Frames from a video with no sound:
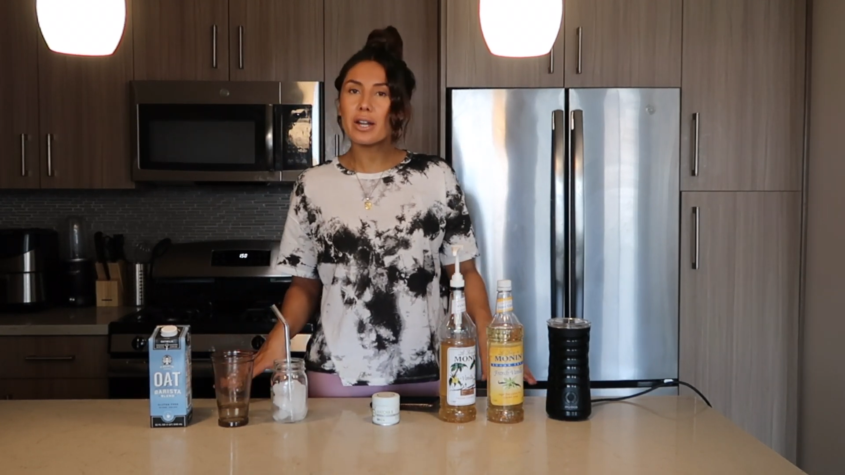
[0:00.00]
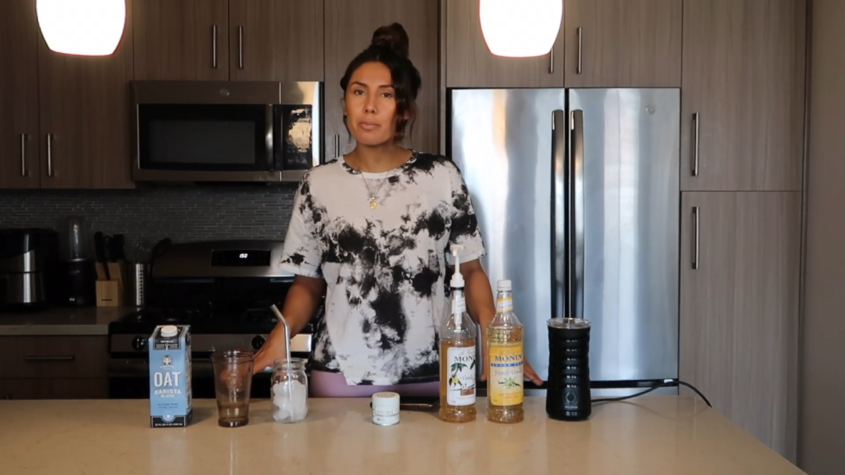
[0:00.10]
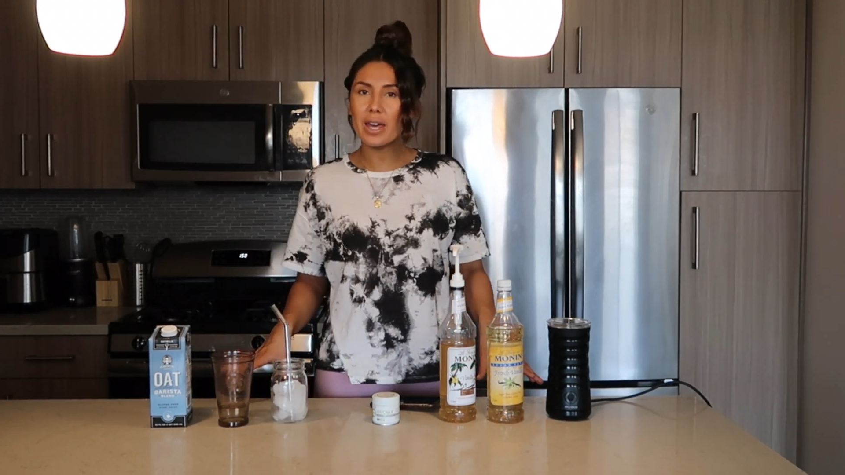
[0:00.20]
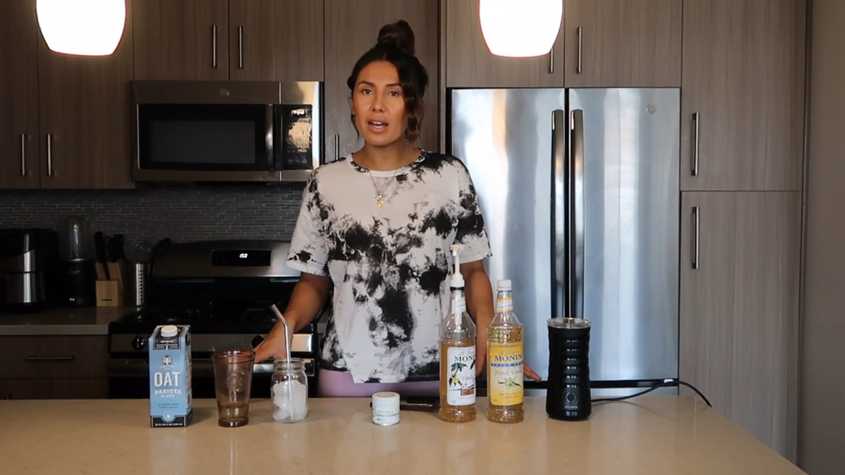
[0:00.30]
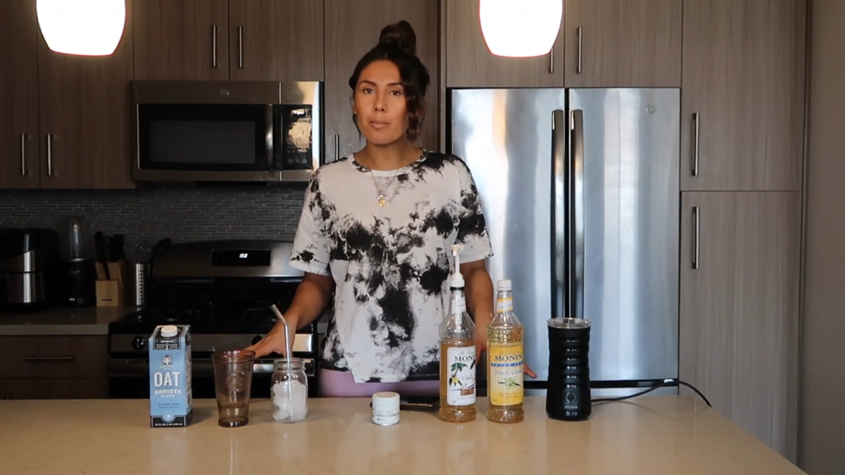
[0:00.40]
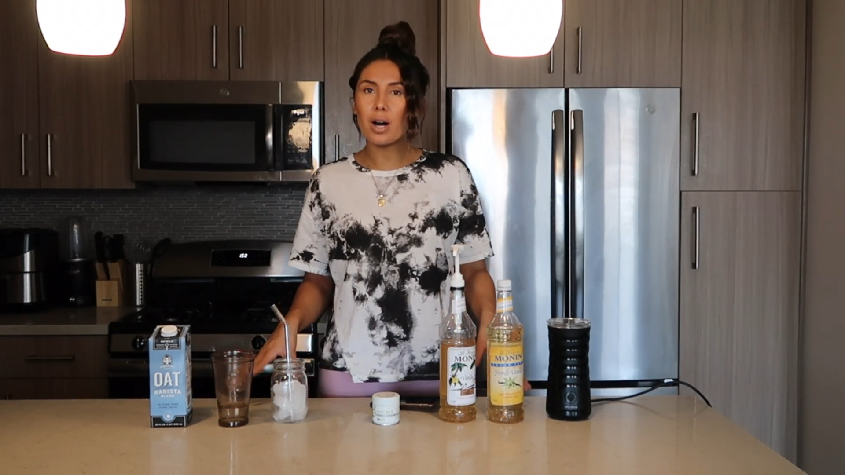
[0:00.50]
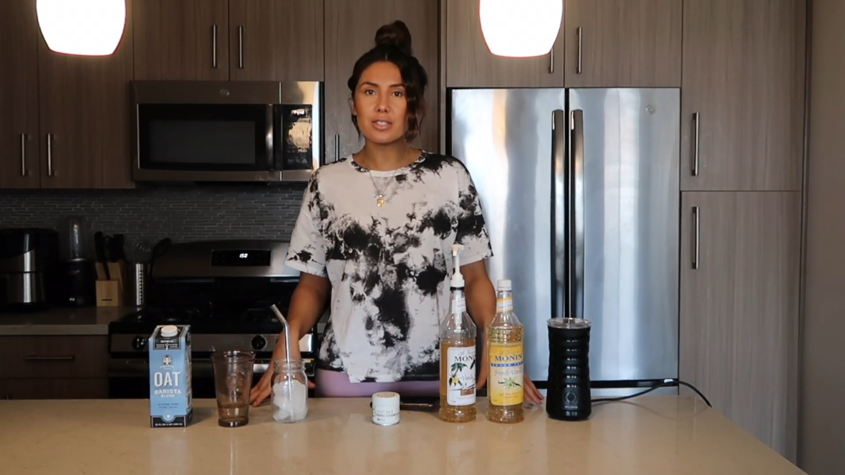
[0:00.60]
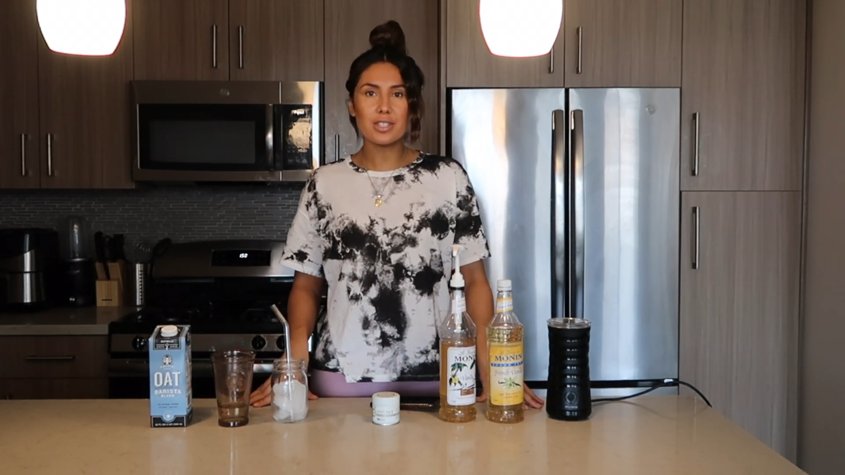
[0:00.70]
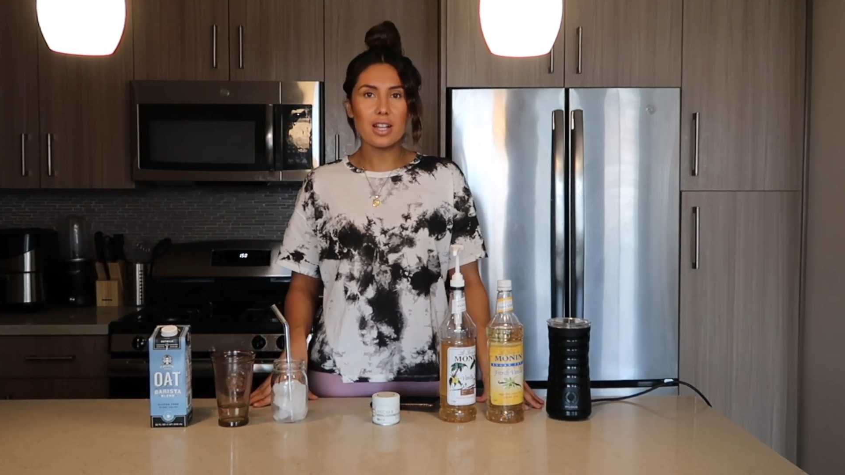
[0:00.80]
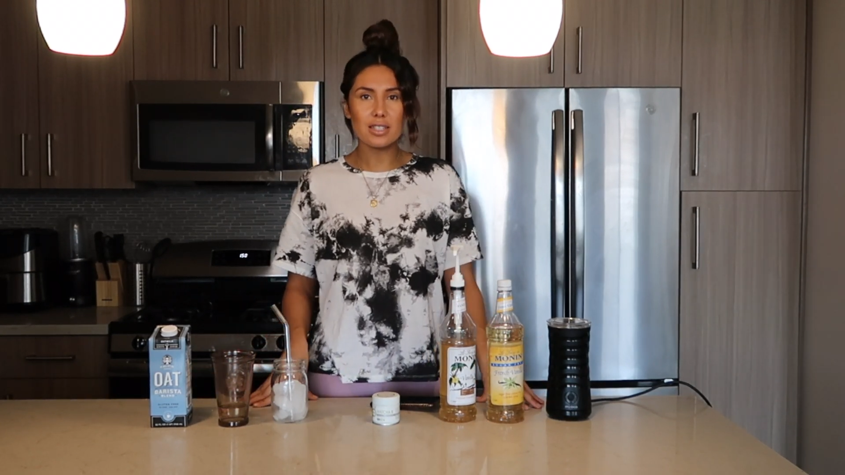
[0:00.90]
how to make a
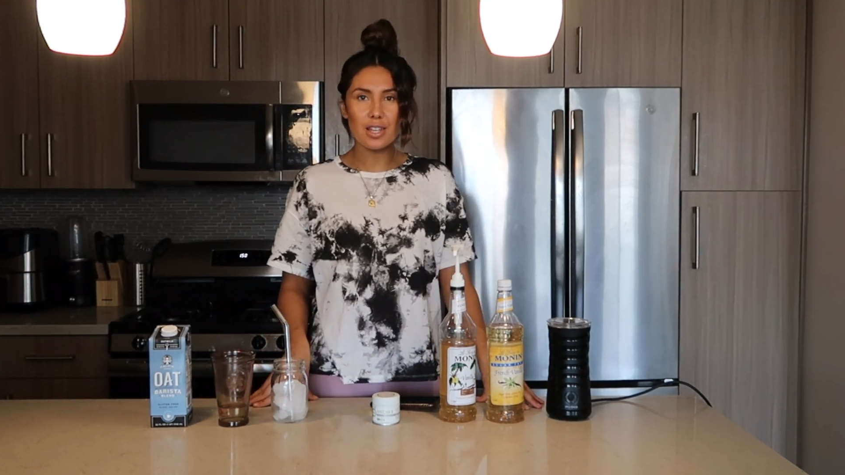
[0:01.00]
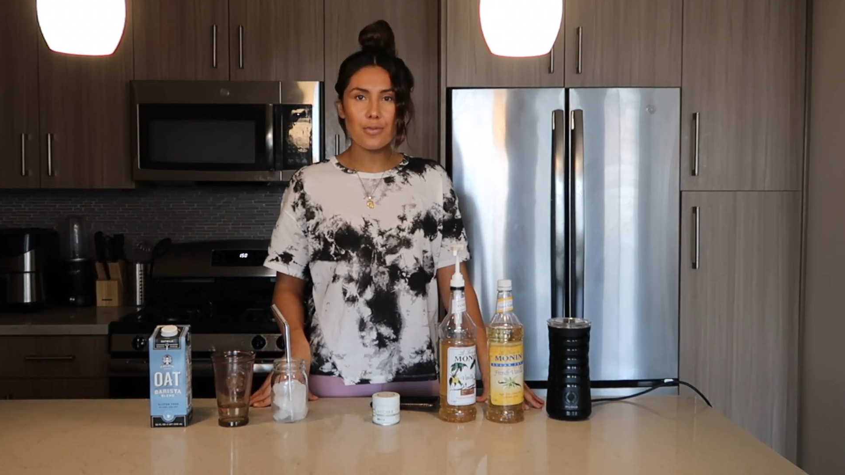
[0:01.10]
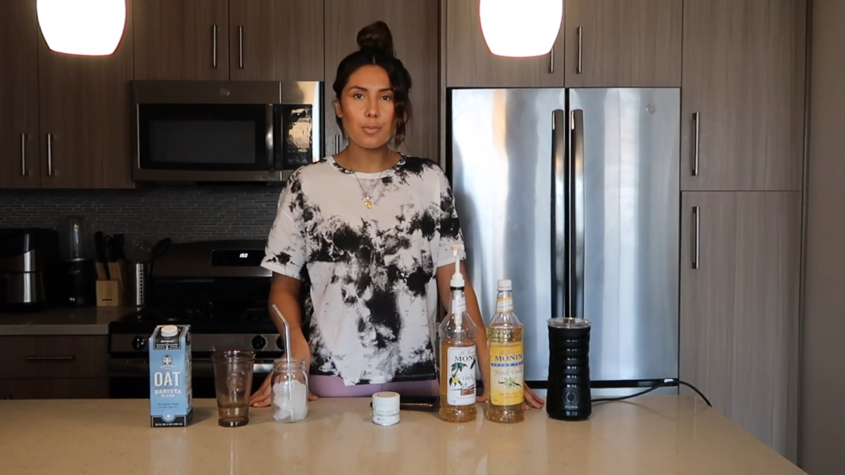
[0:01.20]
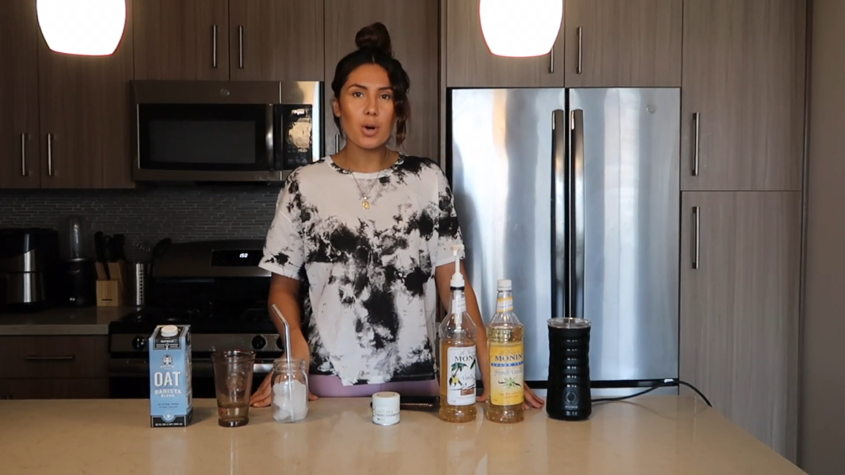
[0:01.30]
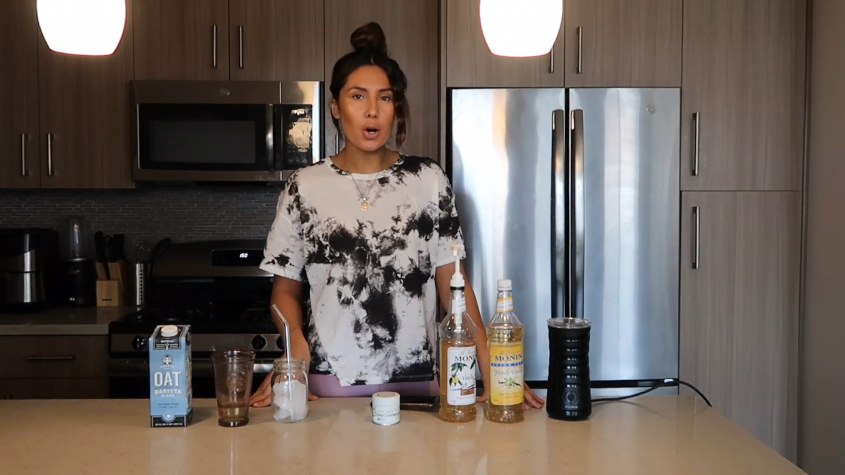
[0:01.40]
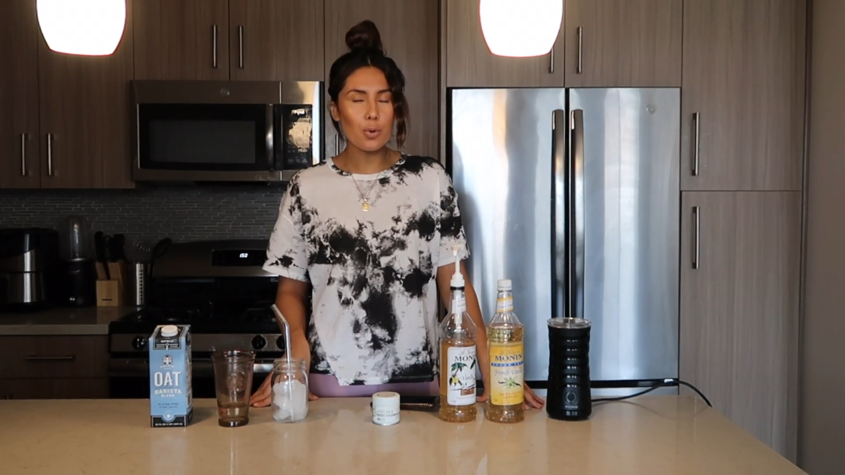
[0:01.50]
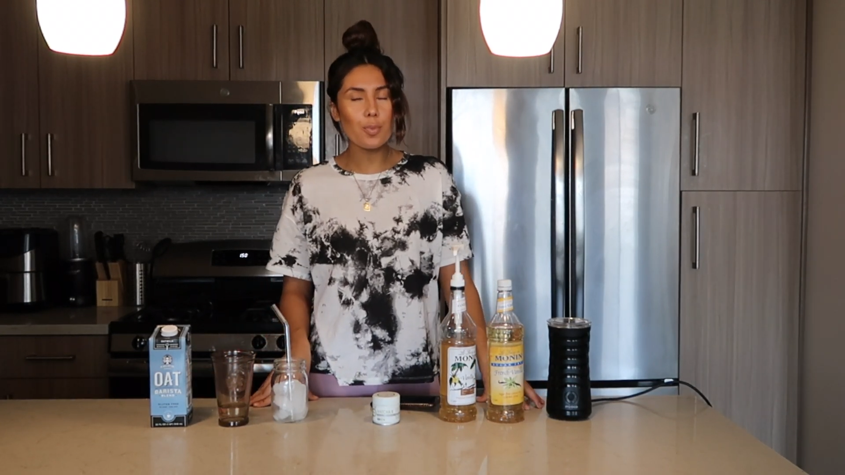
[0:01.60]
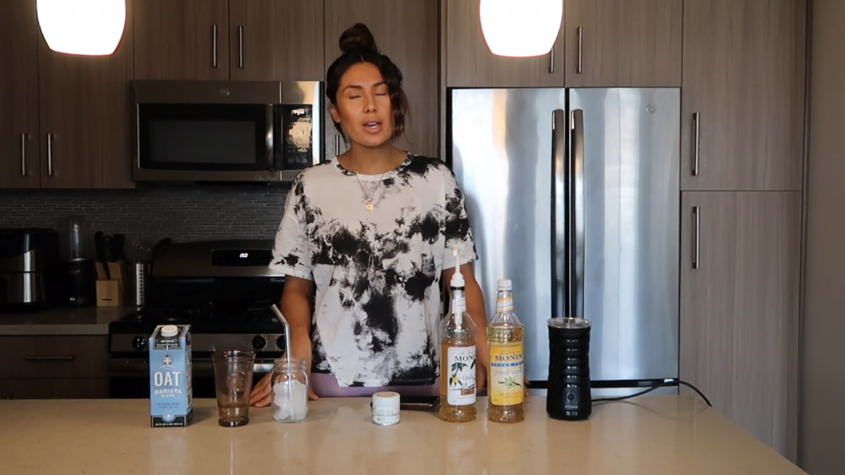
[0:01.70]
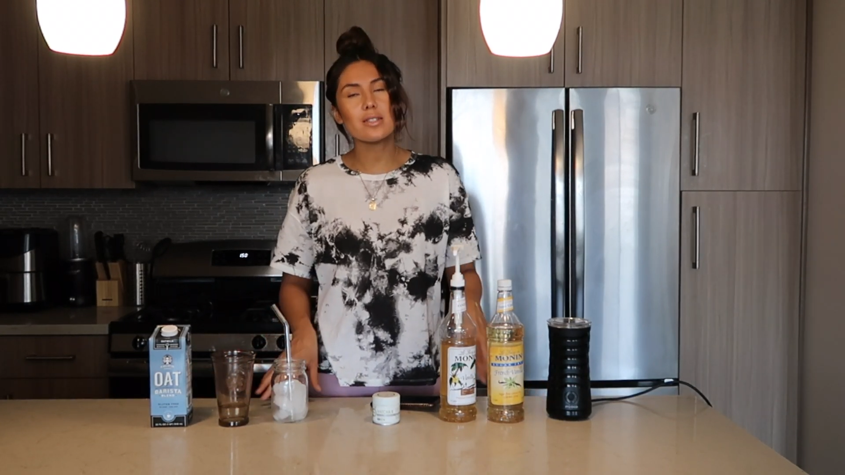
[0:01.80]
matcha latte from home.